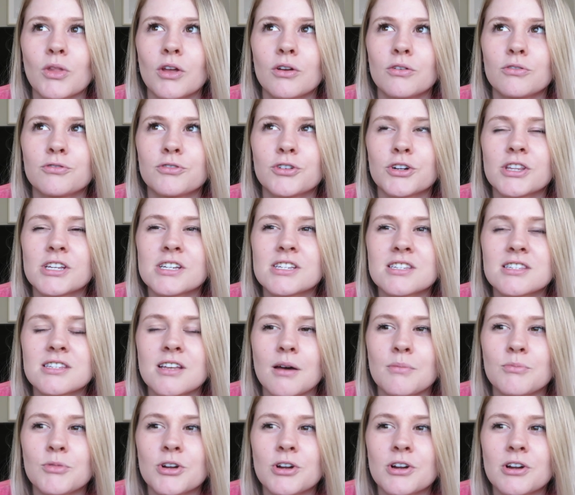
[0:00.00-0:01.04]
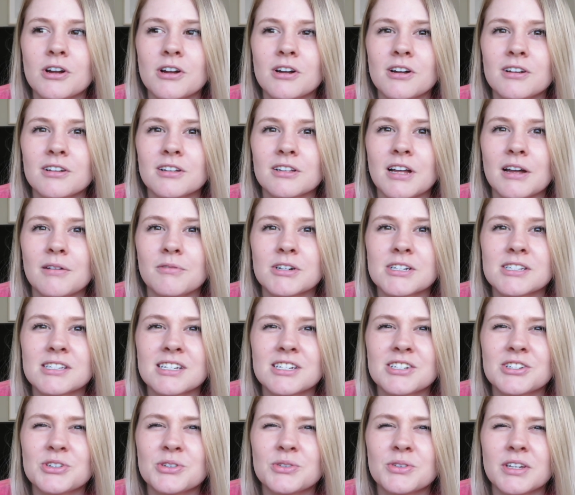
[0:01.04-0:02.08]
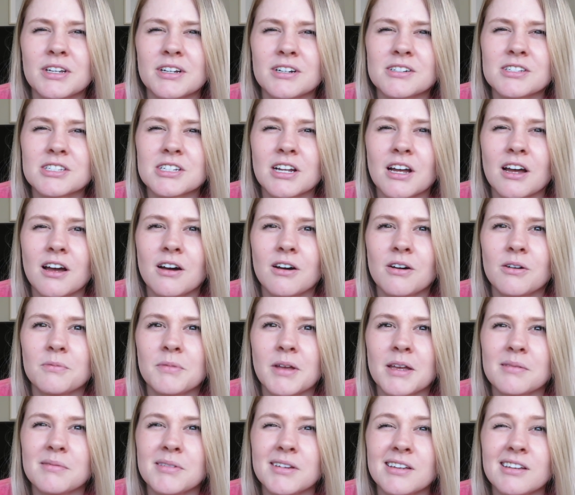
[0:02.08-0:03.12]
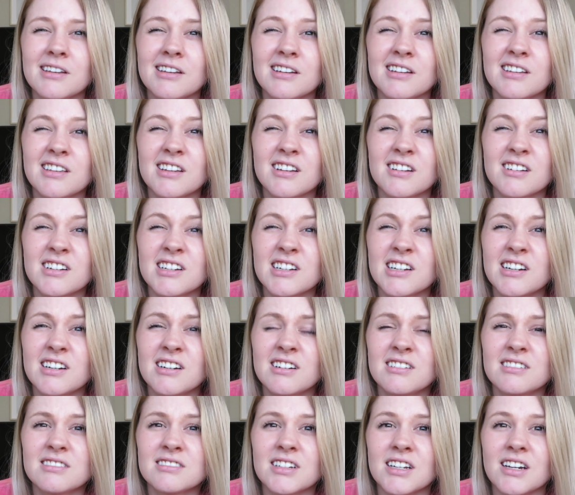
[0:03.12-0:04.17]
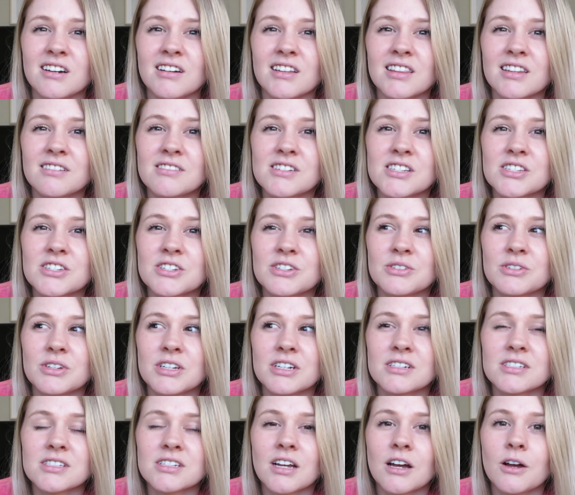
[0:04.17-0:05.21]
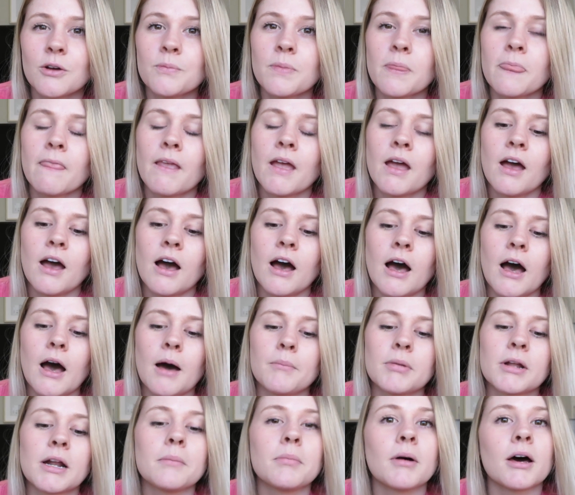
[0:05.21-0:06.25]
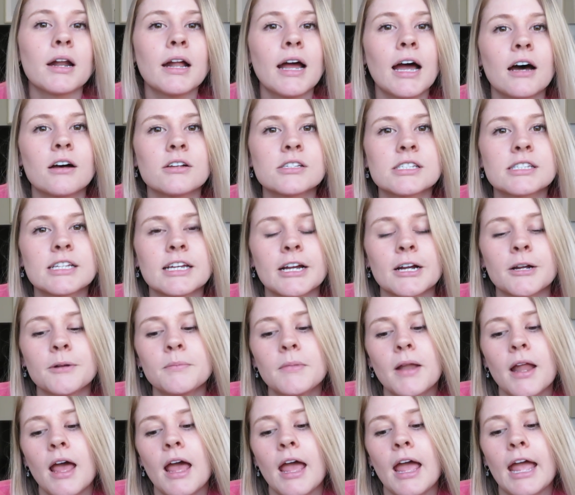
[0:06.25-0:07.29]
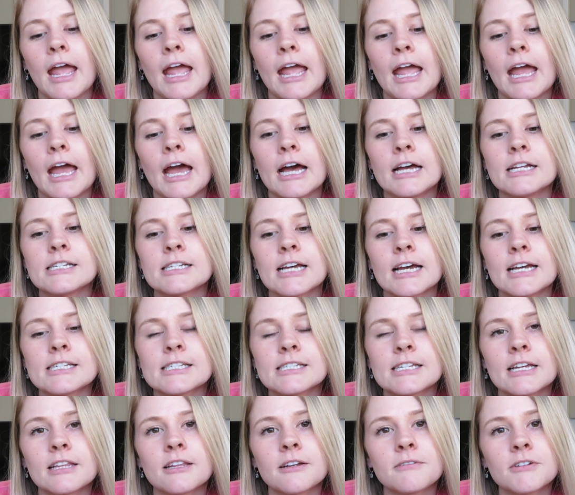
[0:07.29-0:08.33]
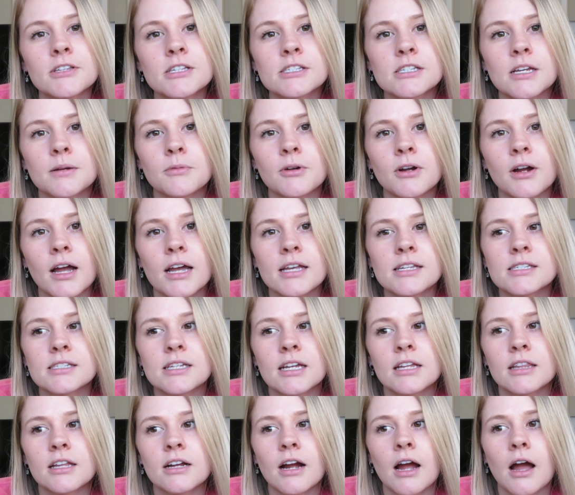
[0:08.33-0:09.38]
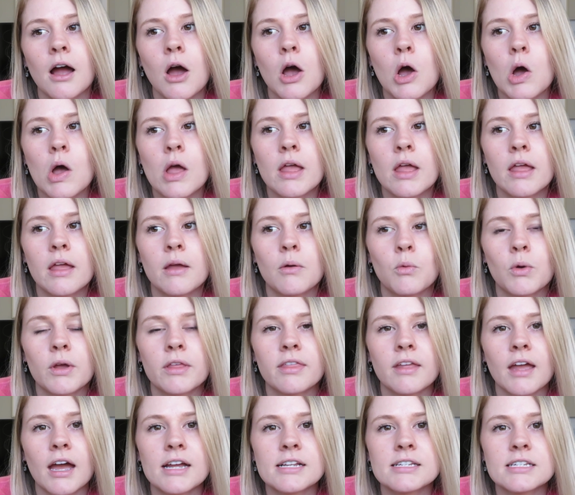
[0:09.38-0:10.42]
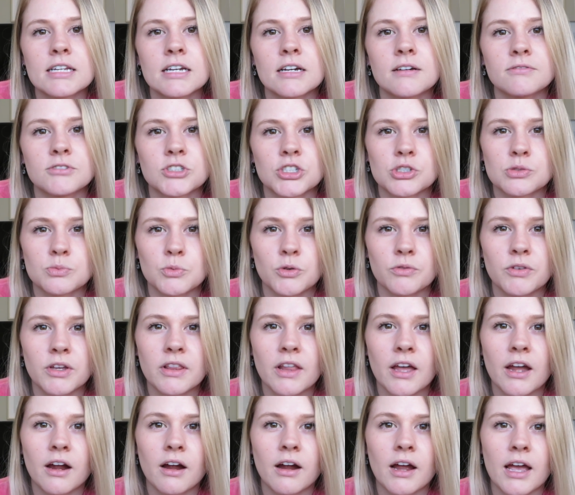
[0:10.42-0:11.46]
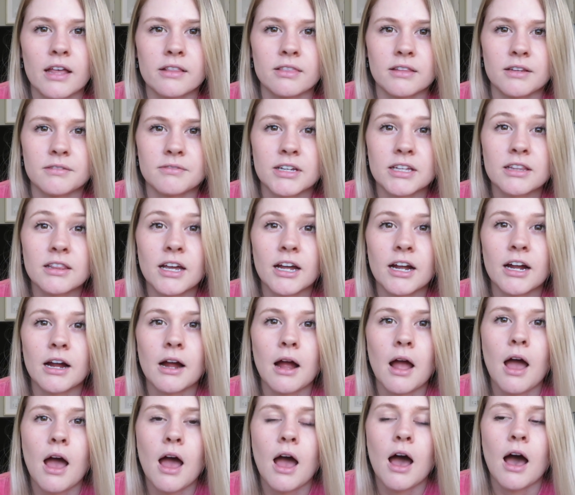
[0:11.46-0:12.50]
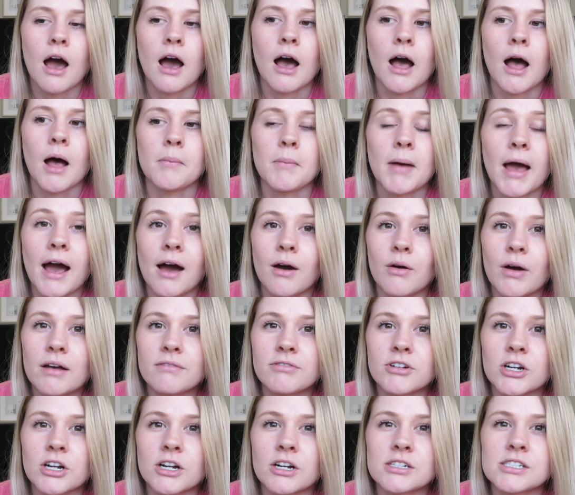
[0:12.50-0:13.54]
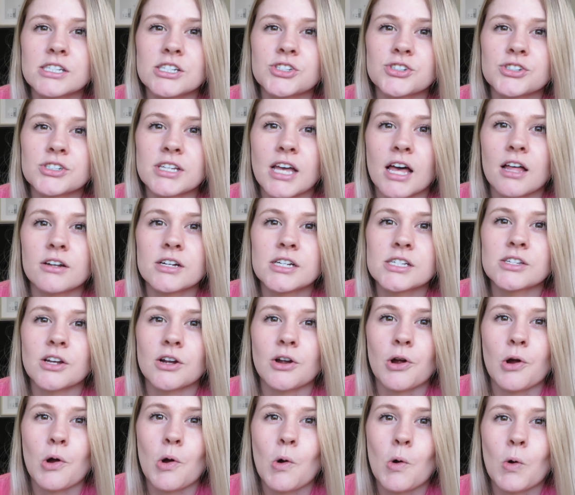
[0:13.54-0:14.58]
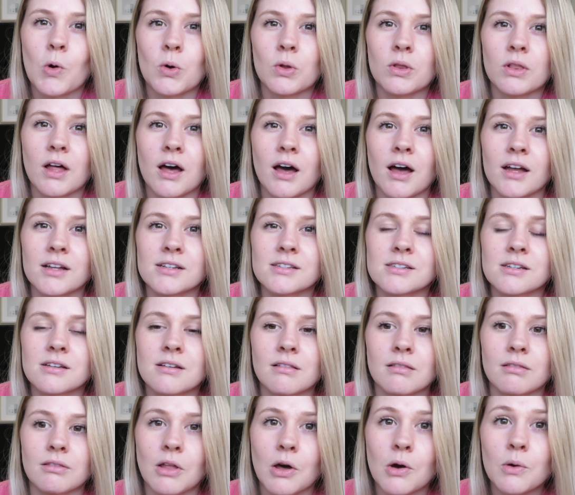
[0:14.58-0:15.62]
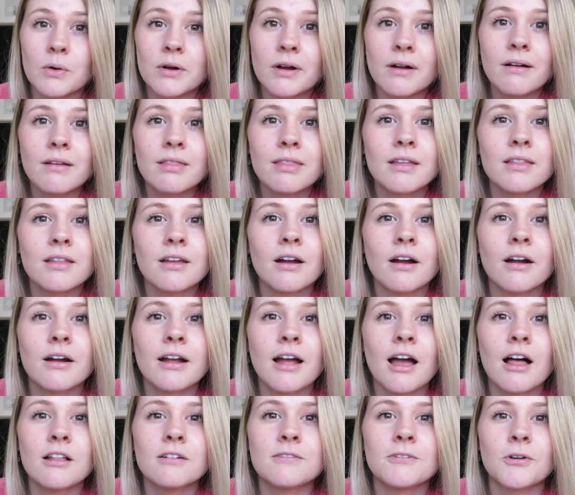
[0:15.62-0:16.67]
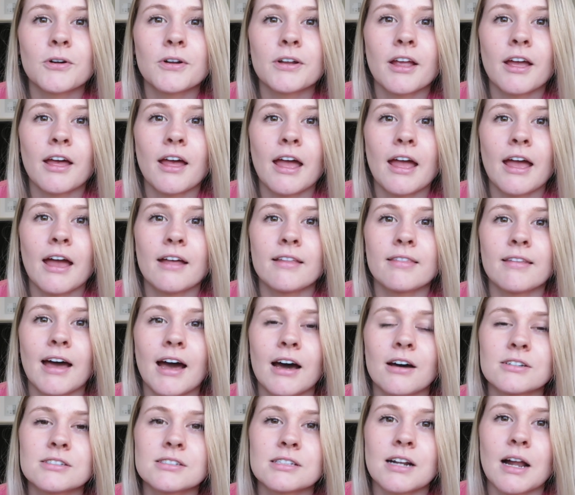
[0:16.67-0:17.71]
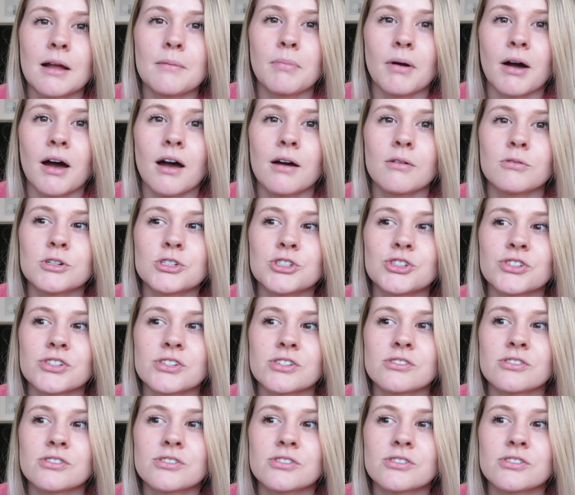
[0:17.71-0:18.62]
for the summer. I want to say 2 years ago, maybe a year ago. No, I think it was 2 years ago. But I bought a house there and I stayed there for the summer. I stayed there with the idea of just moving there and living there. However, teacher salaries are a whole lot lower than they are in California, and the house that I bought was just